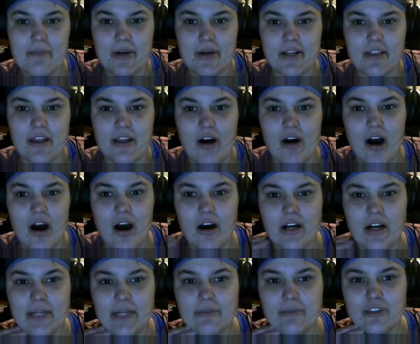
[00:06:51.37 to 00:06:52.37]
but there are
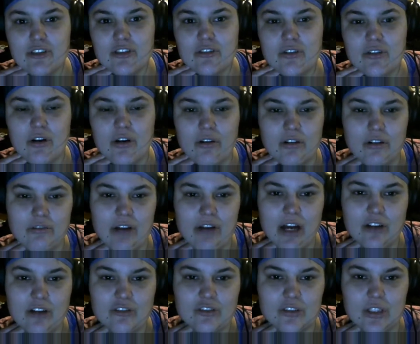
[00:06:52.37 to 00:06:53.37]
images going
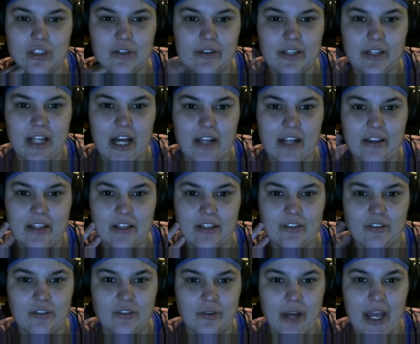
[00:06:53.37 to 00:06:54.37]
around showing that
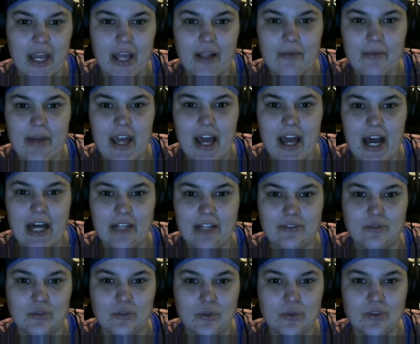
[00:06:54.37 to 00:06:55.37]
this new anime had
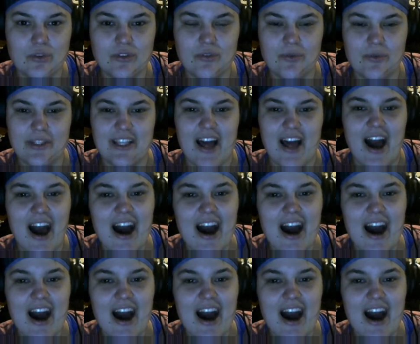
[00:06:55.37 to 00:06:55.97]
duel with